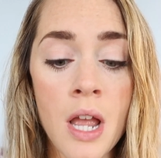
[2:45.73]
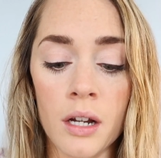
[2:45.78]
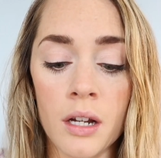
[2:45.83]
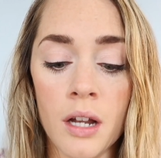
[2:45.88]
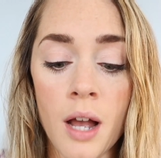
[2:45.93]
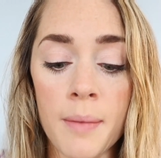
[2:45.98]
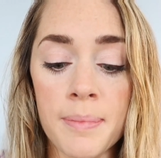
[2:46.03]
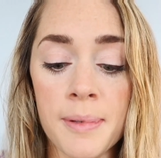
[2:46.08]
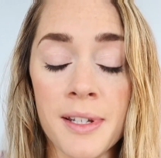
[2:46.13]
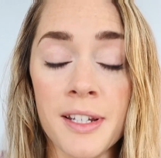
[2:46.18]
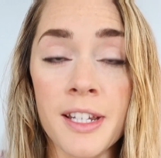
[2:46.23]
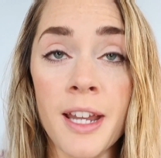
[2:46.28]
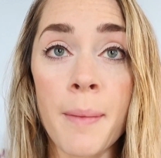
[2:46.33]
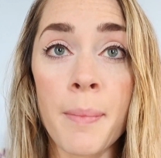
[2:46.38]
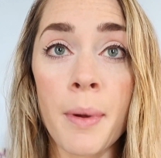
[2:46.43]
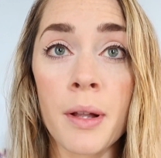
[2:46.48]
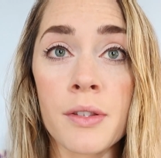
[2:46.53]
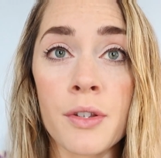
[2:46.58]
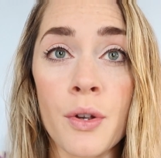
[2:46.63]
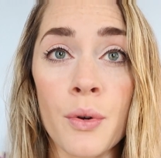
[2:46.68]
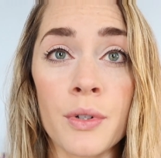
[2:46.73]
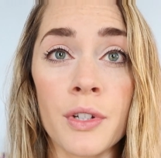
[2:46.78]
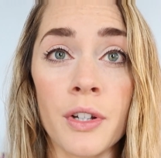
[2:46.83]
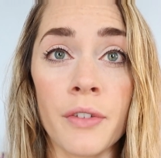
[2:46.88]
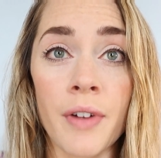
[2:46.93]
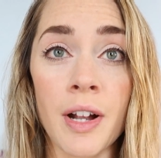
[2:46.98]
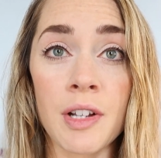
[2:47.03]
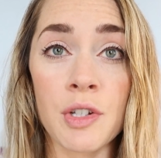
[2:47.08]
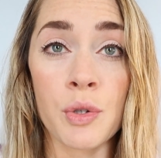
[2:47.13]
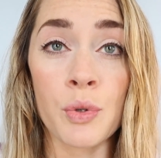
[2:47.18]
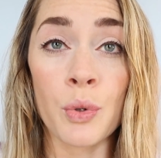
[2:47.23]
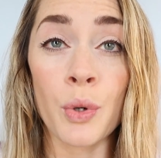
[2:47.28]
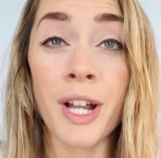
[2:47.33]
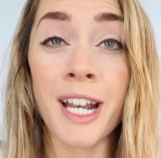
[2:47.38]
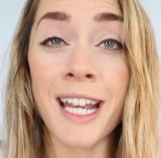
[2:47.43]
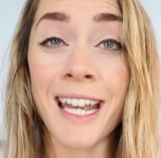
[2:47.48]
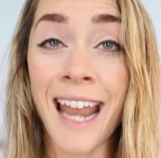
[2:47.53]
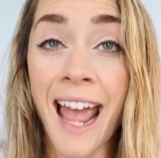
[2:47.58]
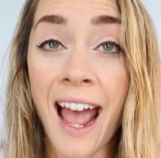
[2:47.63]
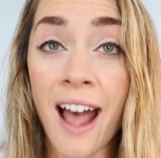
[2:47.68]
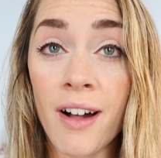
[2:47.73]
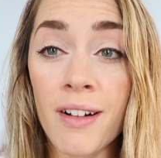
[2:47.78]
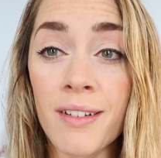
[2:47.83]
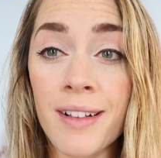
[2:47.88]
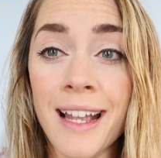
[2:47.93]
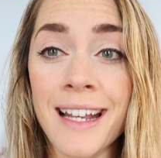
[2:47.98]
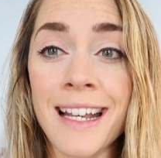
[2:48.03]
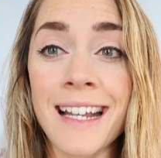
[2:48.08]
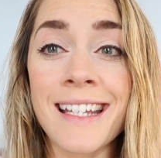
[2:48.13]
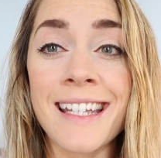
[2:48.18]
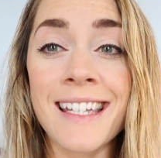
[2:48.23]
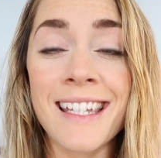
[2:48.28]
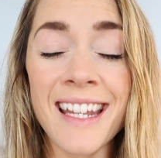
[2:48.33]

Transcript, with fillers: Uh, cups and tampons go in your vaginal canal and a